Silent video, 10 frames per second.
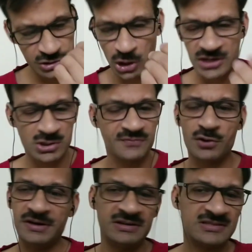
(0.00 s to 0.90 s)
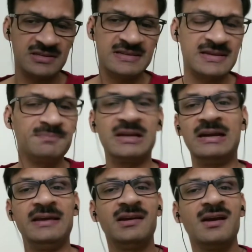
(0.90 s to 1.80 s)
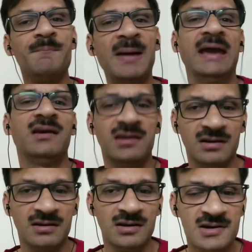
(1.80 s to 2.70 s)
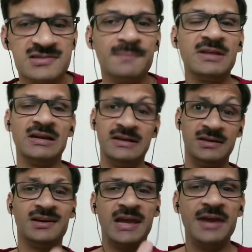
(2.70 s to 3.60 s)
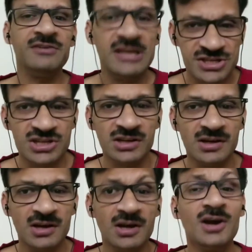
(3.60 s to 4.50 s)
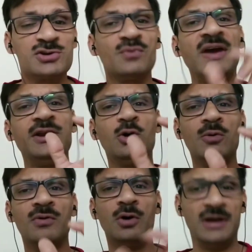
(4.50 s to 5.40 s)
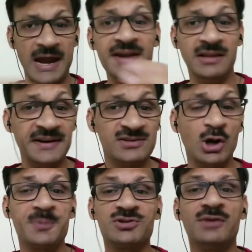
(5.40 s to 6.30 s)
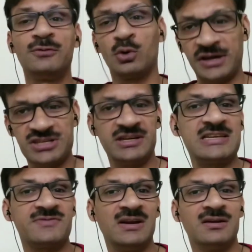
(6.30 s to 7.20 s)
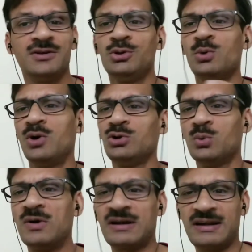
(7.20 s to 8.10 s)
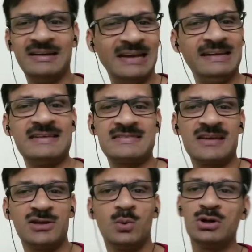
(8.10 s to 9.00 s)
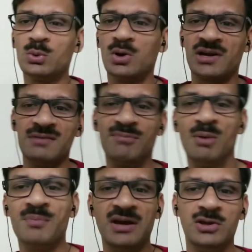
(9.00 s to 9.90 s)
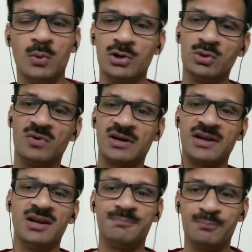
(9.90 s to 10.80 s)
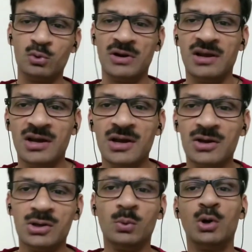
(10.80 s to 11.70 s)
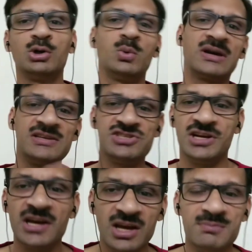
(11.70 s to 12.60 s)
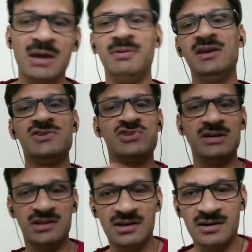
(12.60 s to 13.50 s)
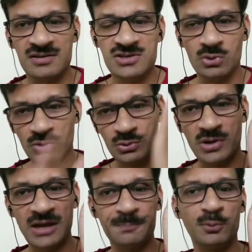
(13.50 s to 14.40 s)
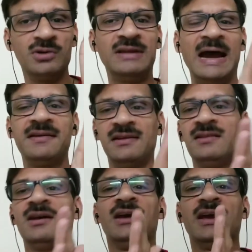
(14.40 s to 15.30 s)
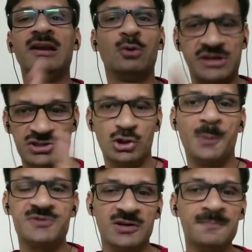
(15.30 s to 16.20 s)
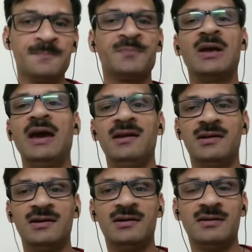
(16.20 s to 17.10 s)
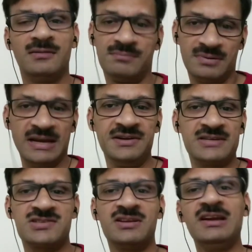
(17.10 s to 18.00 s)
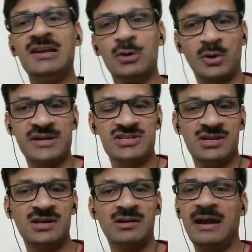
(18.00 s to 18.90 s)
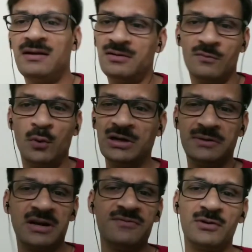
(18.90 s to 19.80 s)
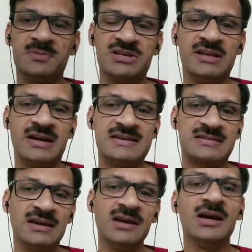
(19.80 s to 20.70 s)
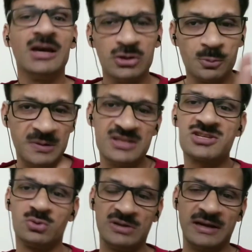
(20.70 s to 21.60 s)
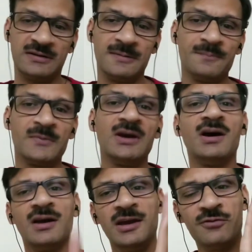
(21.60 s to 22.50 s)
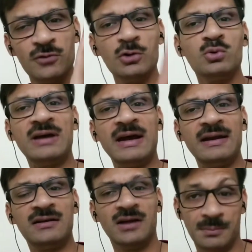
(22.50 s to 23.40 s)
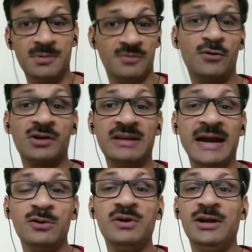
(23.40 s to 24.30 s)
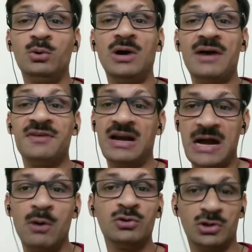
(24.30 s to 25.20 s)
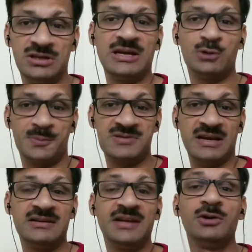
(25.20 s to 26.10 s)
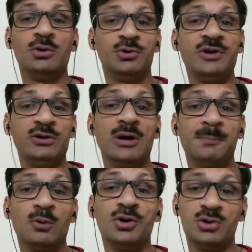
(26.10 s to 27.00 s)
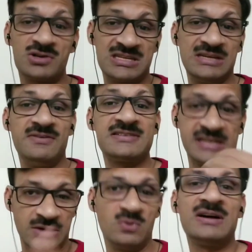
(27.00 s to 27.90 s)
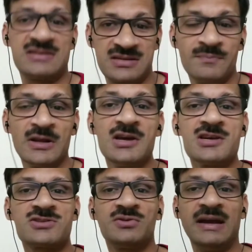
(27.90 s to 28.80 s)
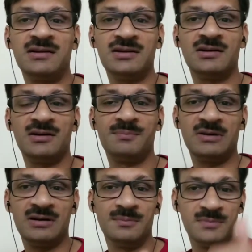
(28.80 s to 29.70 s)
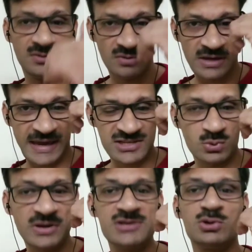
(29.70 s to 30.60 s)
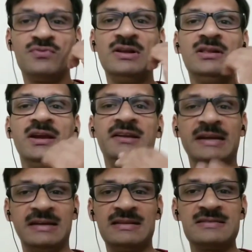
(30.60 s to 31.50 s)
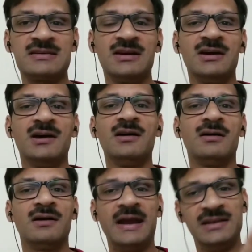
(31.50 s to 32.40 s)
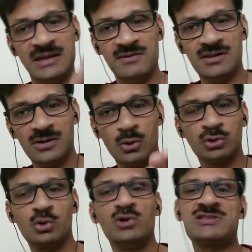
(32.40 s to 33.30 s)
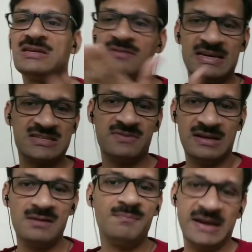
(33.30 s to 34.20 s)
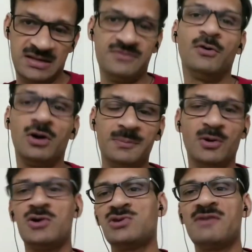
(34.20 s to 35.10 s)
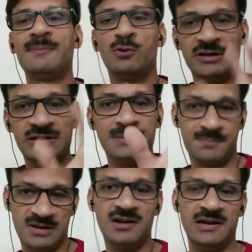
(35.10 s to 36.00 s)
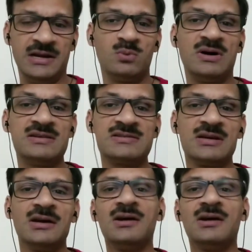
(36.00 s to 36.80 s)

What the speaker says: choice of your industry, something like banking, something like aviation. So when you, and there is an option of location as well. Do you want to work in Delhi NCR? You want to work in Bombay? You want to work in Pune? You want to work in Chennai? Maybe in Chandigarh? You can put that in location option, and industry, location, and whatever information they are asking, you please do that. If you that, for that you need to have an account of the job site, and you need to upload your CVs in advance, so that as soon as you fill the details, and they will go through your CV as well by default, because you have uploaded that in advance,